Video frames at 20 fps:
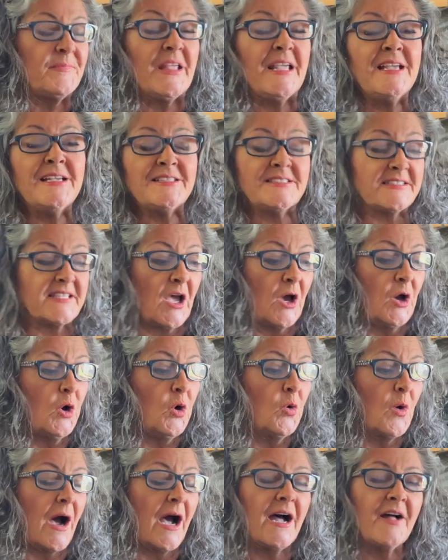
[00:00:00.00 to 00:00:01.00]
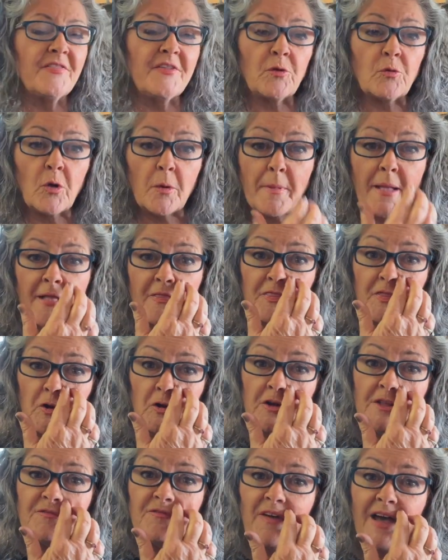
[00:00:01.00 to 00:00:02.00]
So there were about
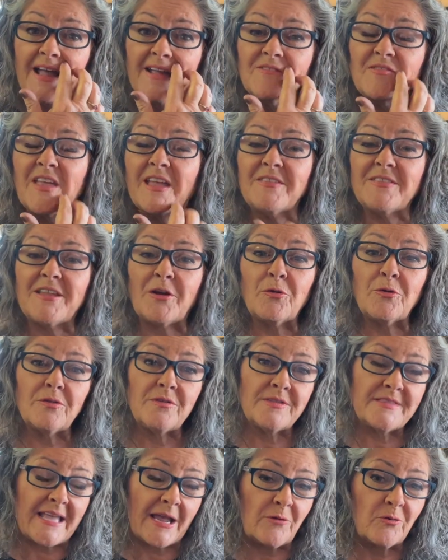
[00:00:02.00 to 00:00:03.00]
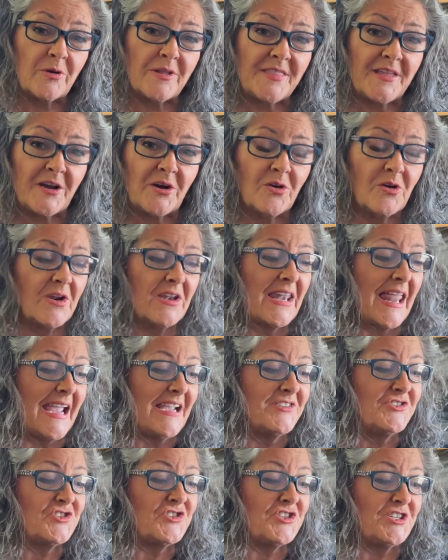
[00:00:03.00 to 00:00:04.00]
35 that were there
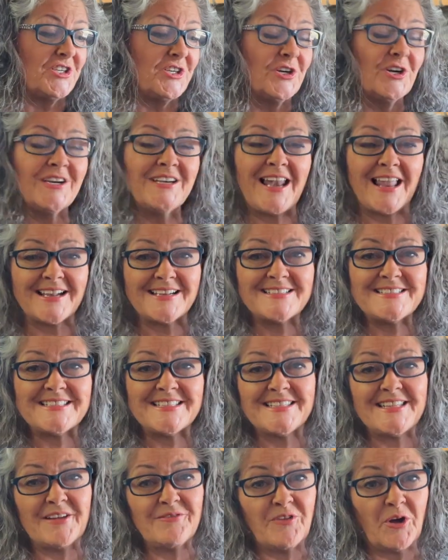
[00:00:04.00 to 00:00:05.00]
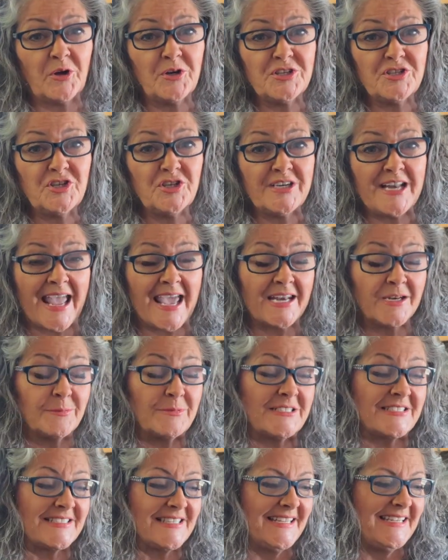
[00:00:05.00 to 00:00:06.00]
last year. And like I said, they voted
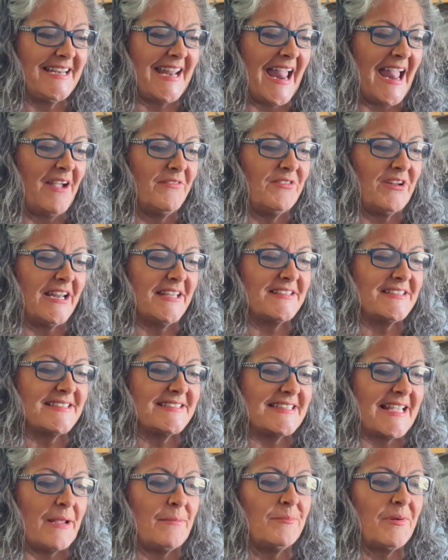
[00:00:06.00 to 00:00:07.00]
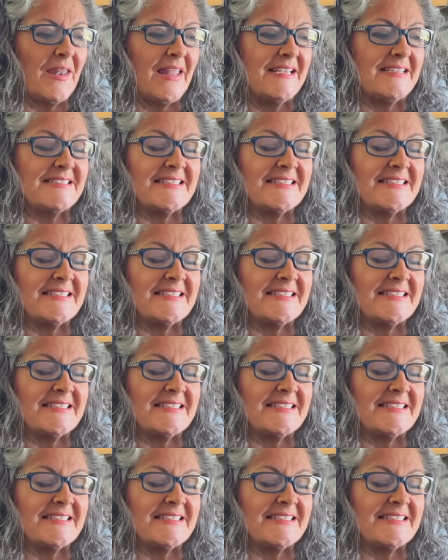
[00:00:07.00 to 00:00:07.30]
unanimously to have it at the same place